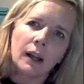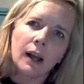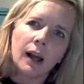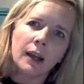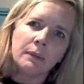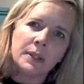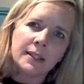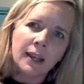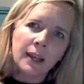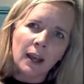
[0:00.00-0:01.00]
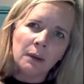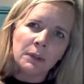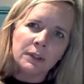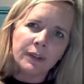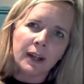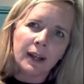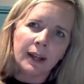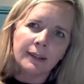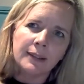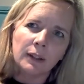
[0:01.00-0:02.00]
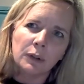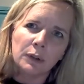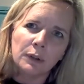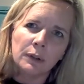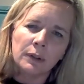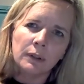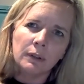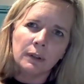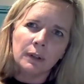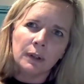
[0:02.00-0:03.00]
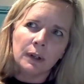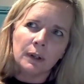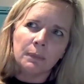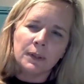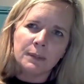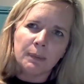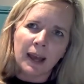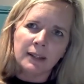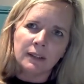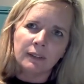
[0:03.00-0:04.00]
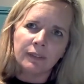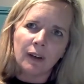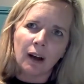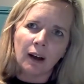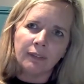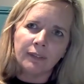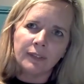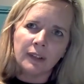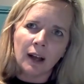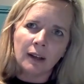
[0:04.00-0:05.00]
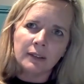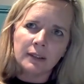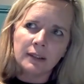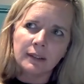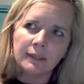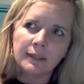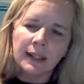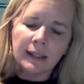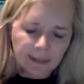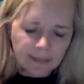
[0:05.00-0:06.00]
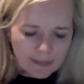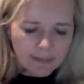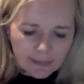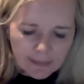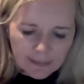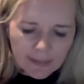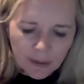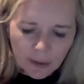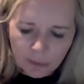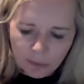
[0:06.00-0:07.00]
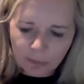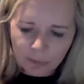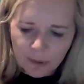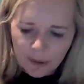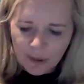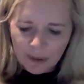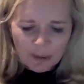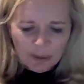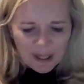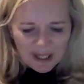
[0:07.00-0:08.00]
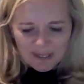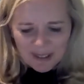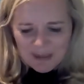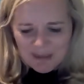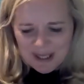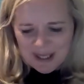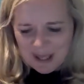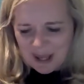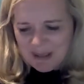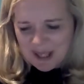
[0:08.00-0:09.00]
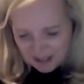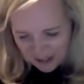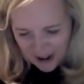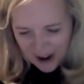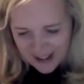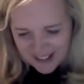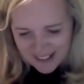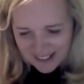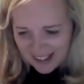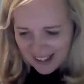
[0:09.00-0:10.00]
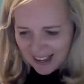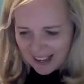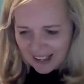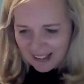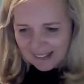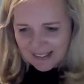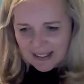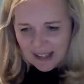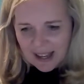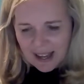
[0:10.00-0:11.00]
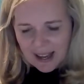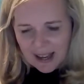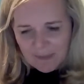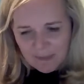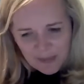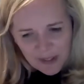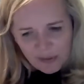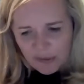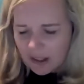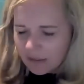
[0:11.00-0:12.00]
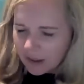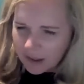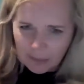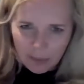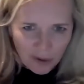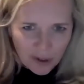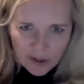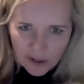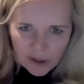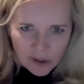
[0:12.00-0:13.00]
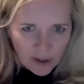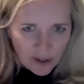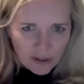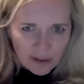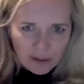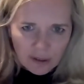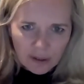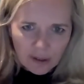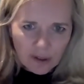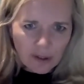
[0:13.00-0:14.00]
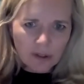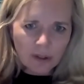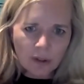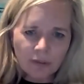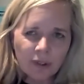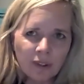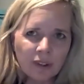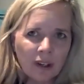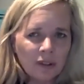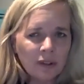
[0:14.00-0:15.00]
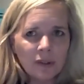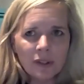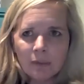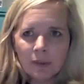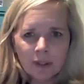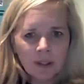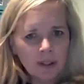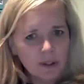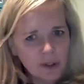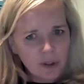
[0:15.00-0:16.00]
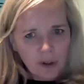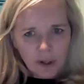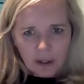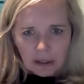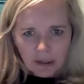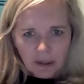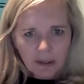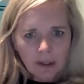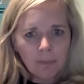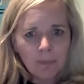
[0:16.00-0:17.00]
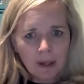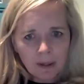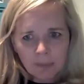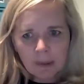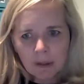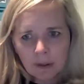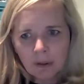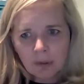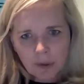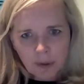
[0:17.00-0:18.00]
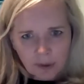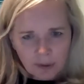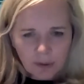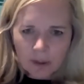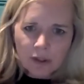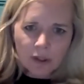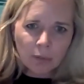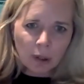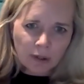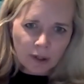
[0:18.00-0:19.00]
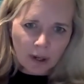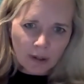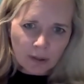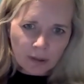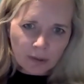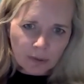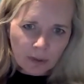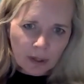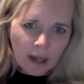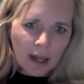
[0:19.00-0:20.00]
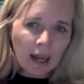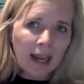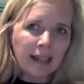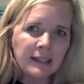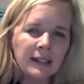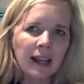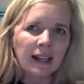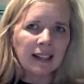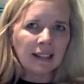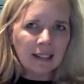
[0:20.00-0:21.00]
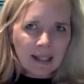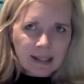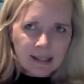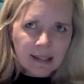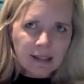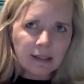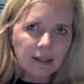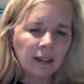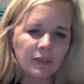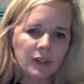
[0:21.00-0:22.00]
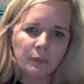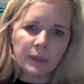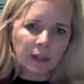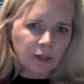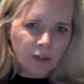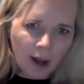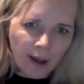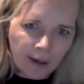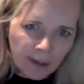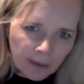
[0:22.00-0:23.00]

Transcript: I would say I would have had a good perspective of not, like, you know, we have a limited time here on earth, and it's really, really important to enjoy it. So if you're not doing something you enjoy, you better be looking for some alternative, and at least give something a try